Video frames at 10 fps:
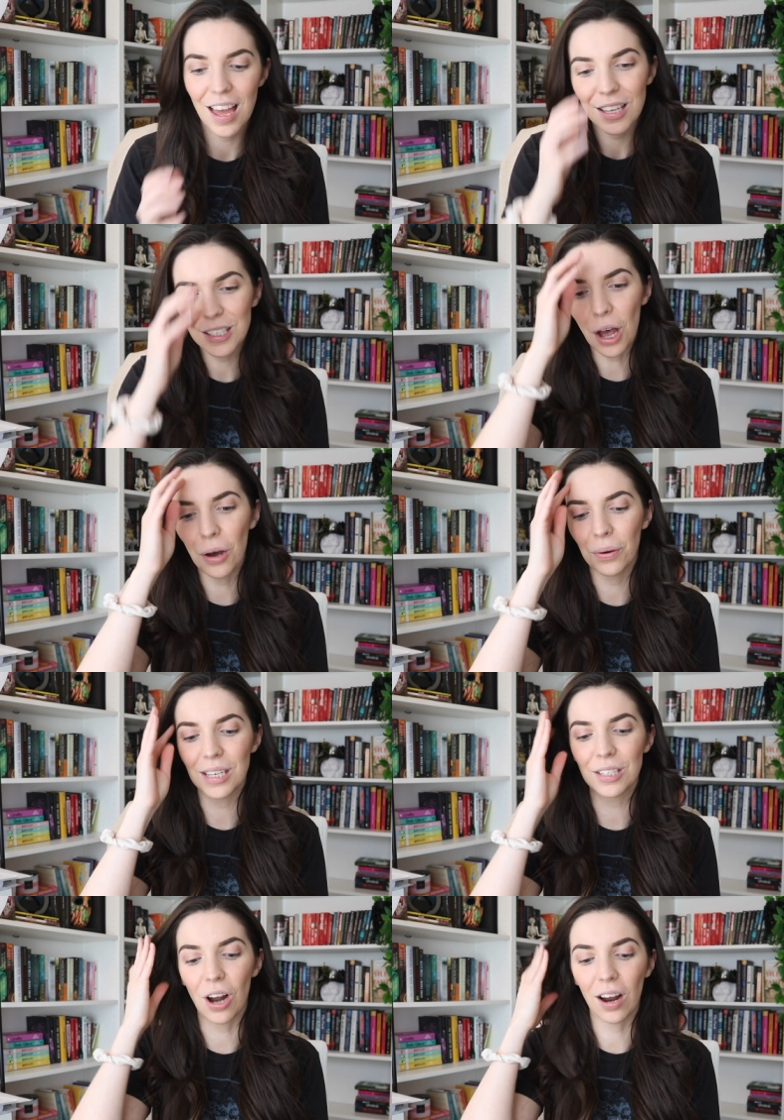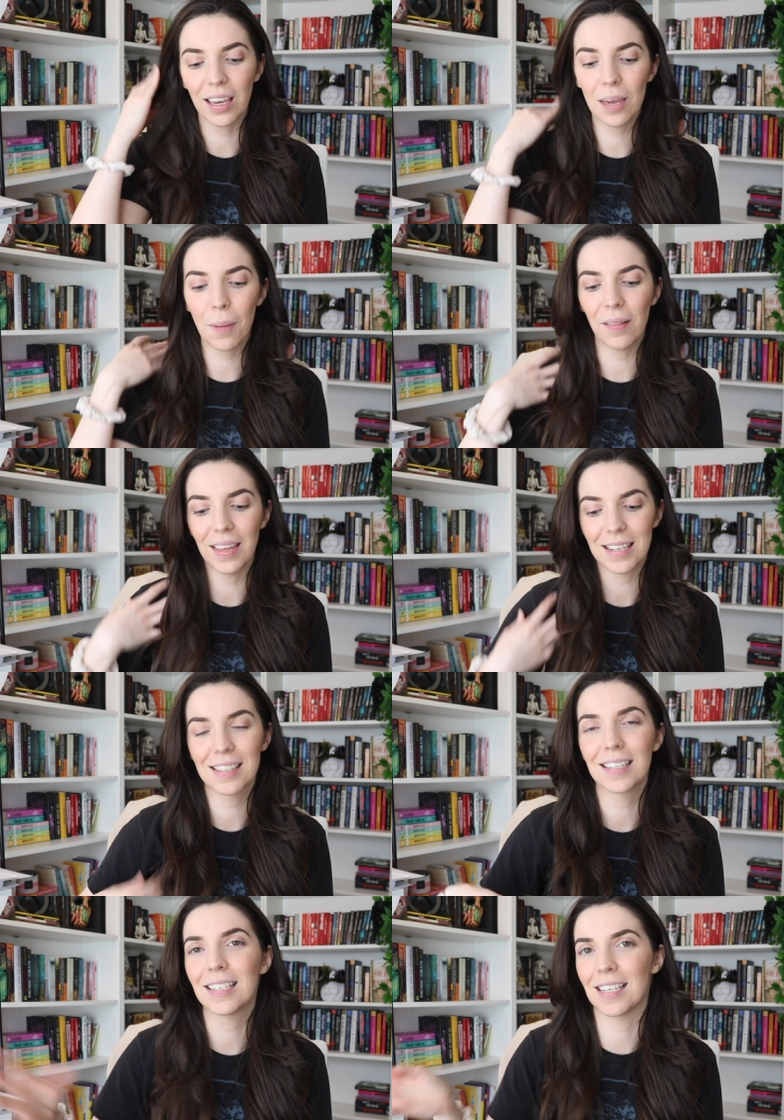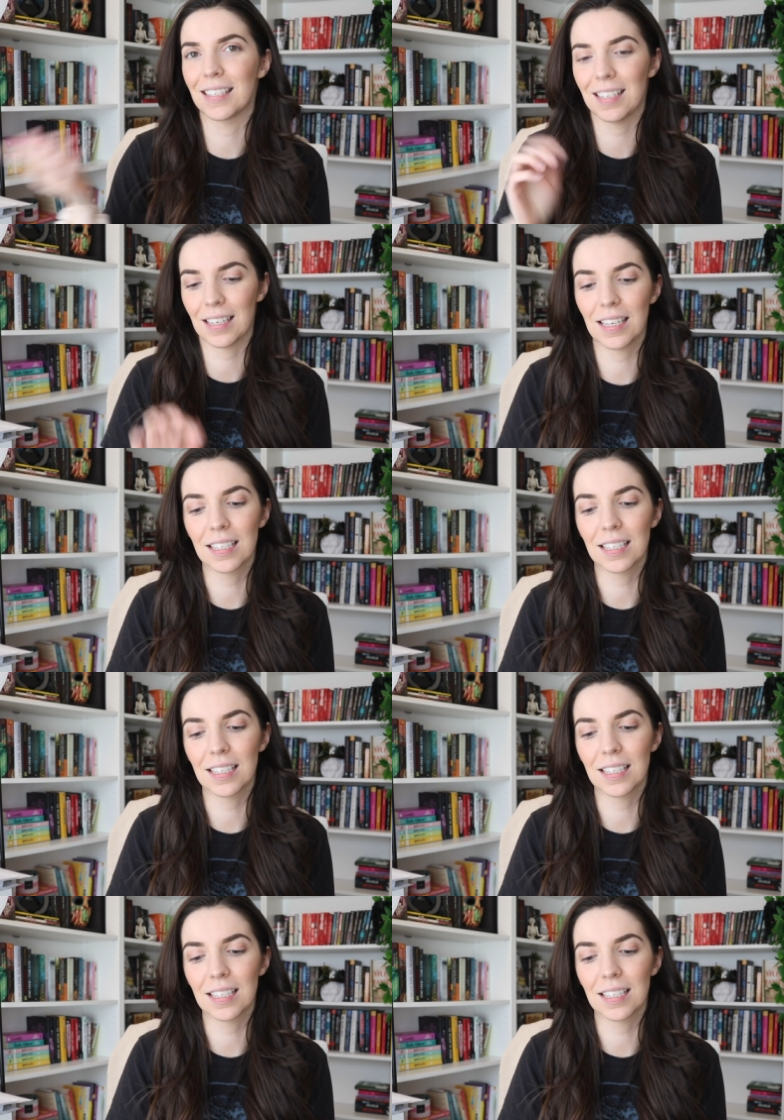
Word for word: So he's talking about like statistics.